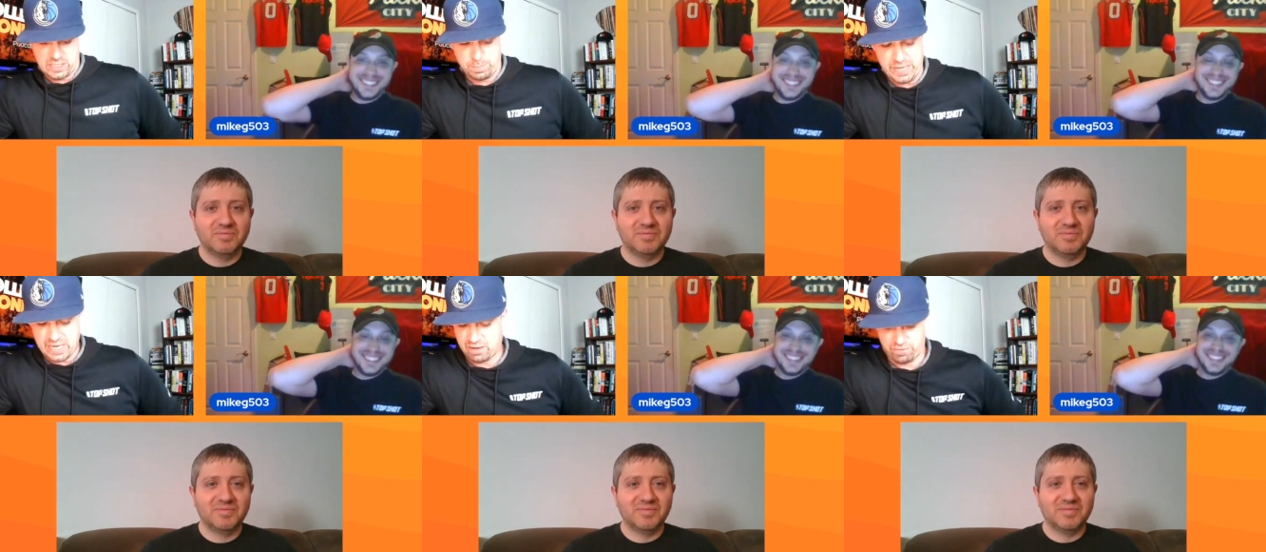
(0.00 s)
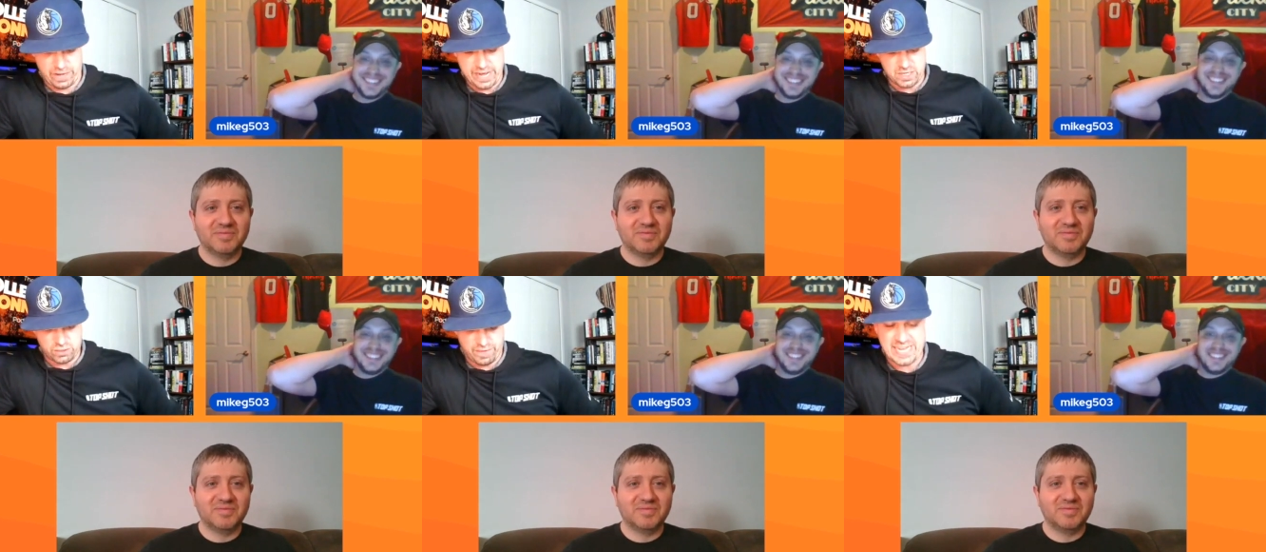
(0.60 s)
Speaker 1: speaking of
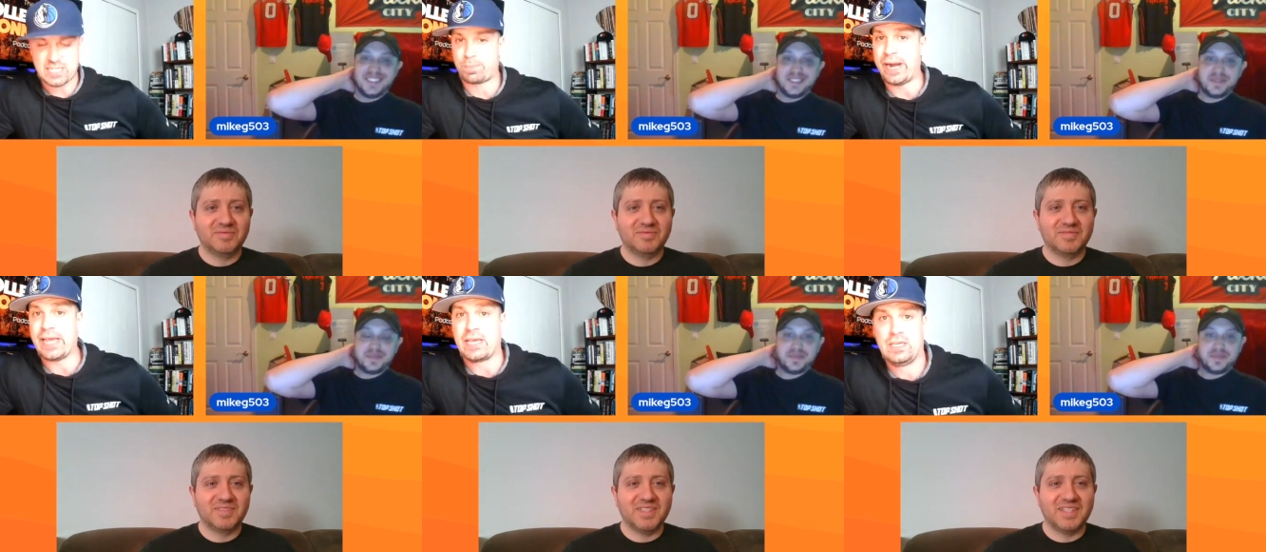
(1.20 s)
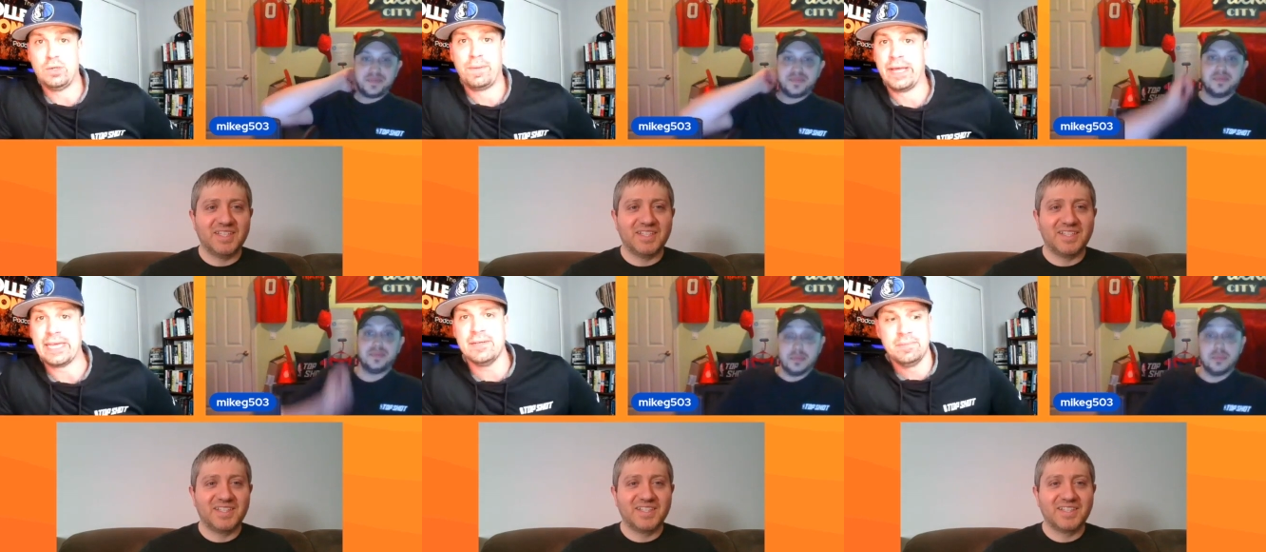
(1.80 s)
rares, fast break. You
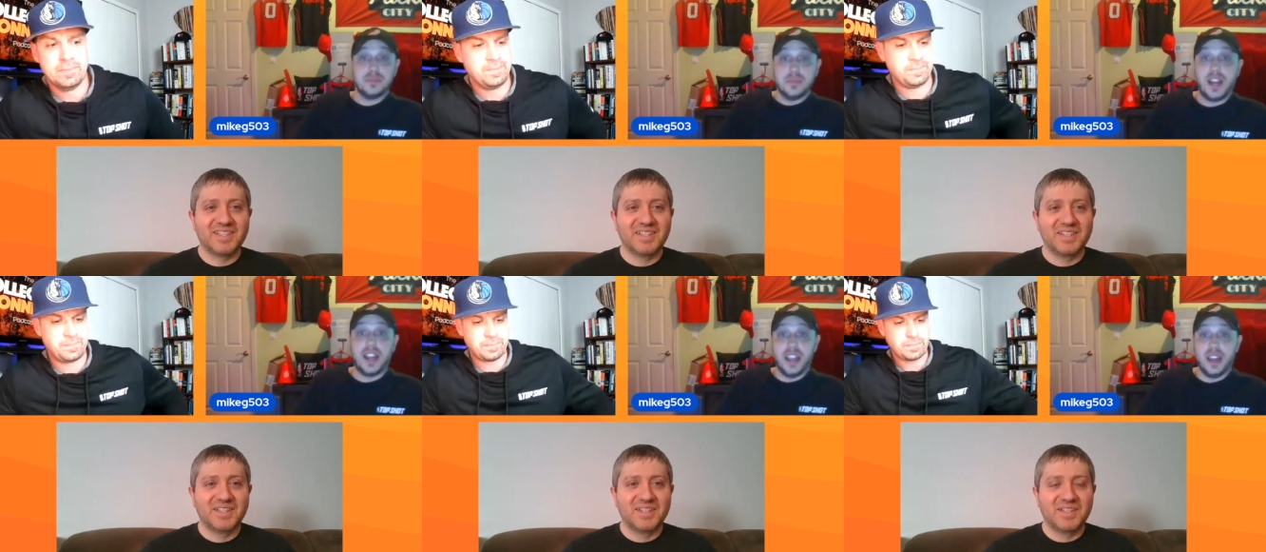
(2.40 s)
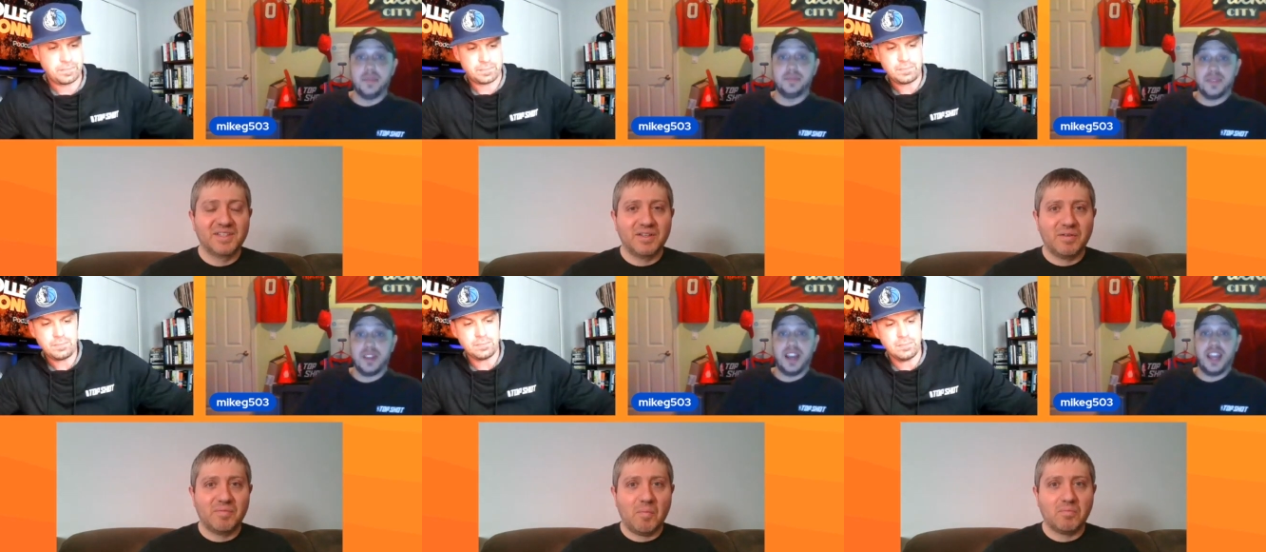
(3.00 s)
playing?
Speaker 2: I am.
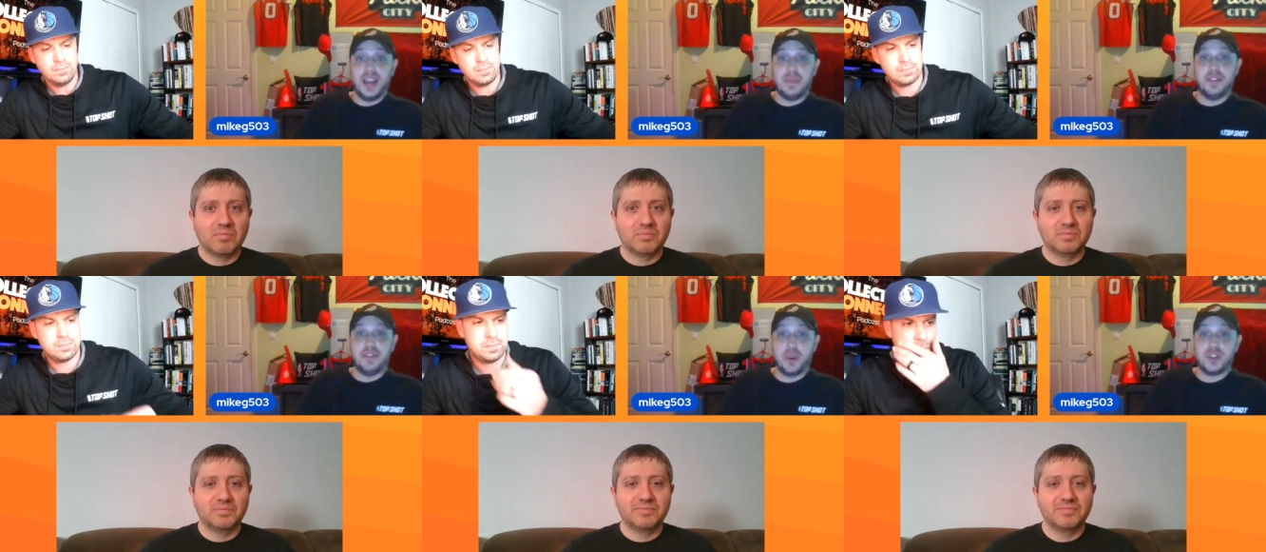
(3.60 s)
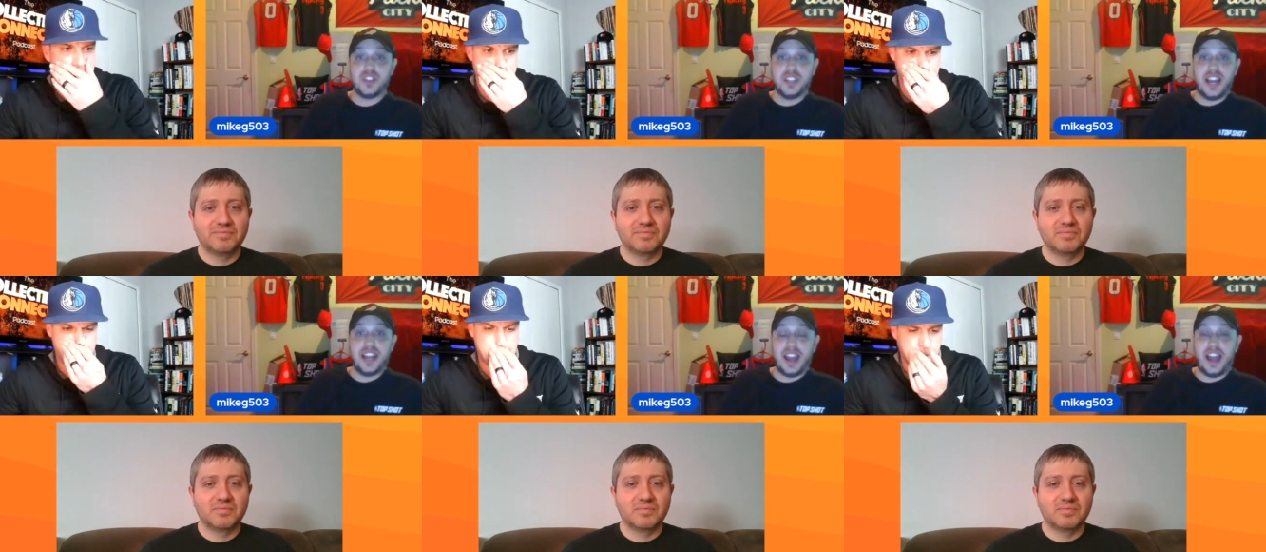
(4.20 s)
I am. Unfortunately,
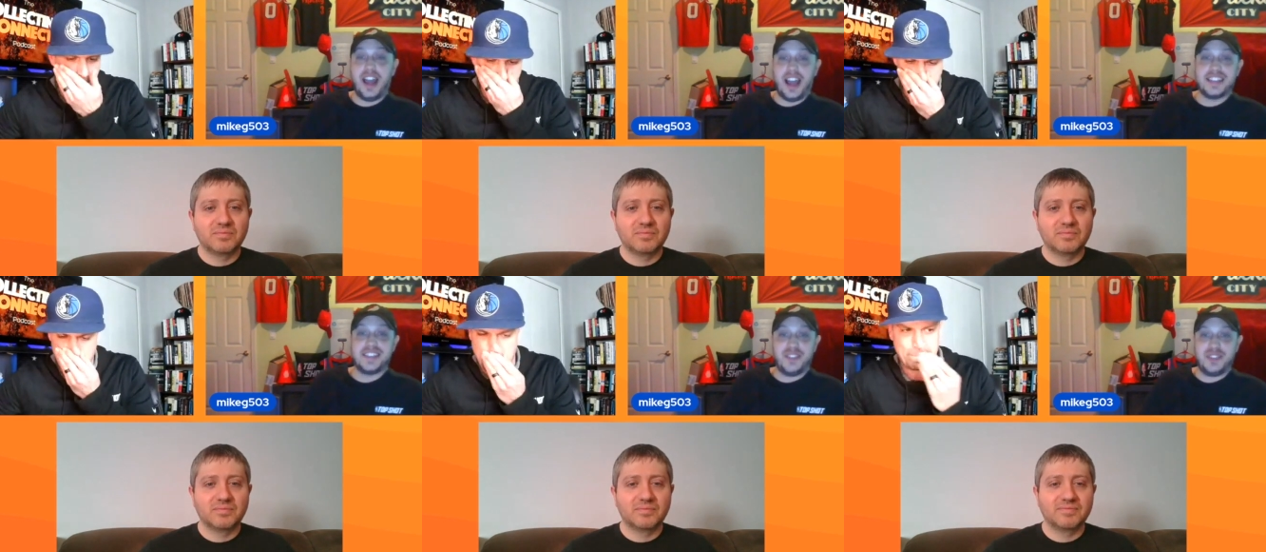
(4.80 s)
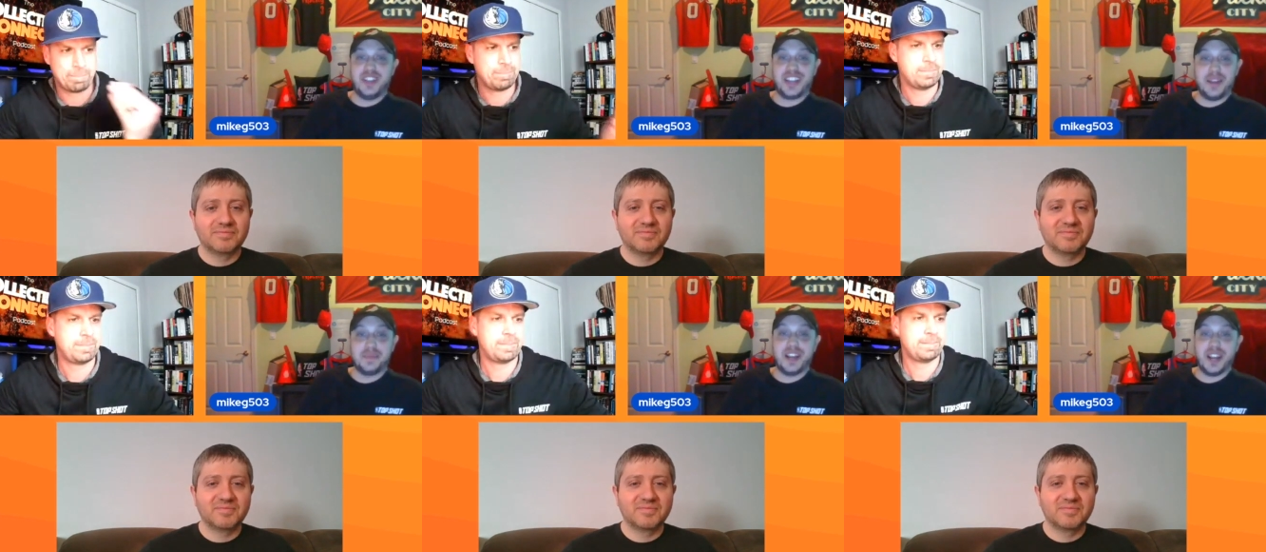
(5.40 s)
I, I feel like I
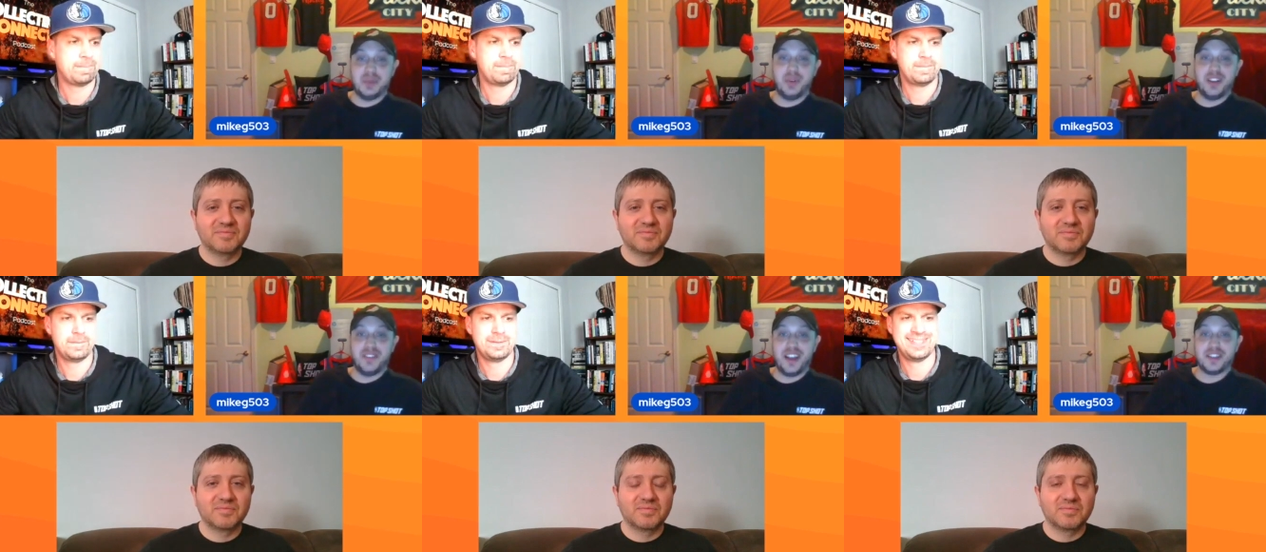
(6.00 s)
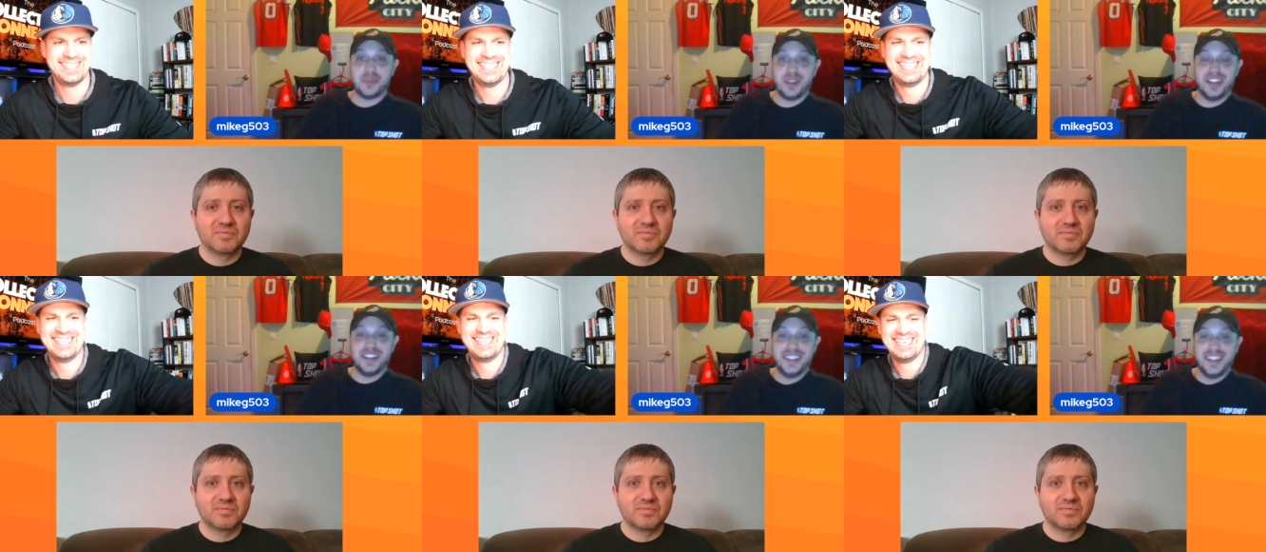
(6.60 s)
am terrible at fast break.
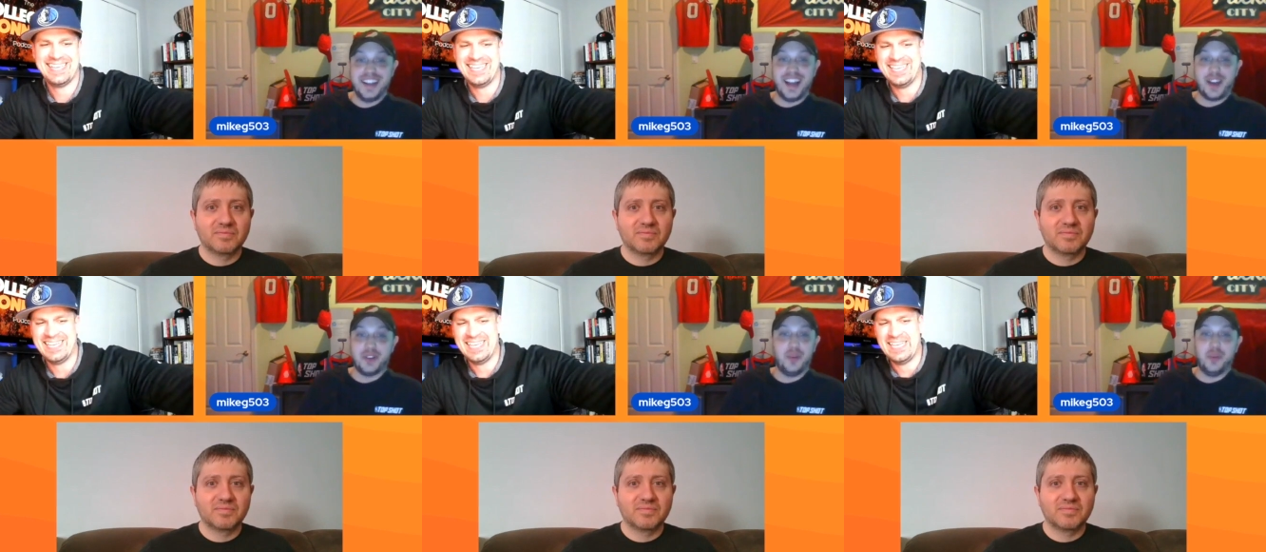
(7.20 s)
I don't know